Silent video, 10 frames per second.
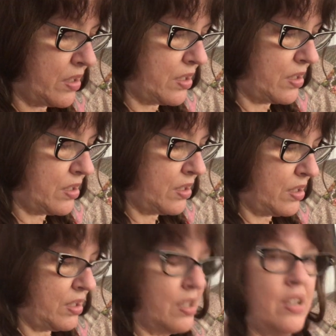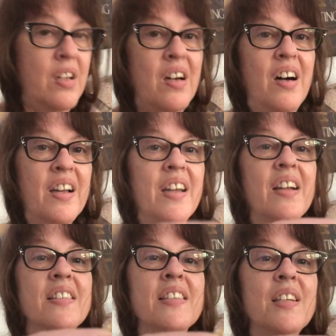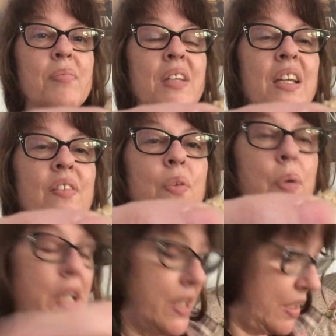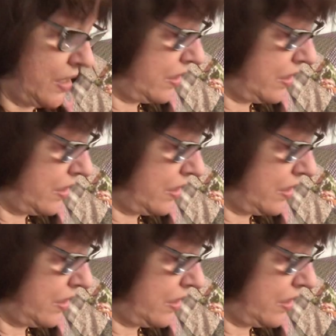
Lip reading: that I can't seem to give away.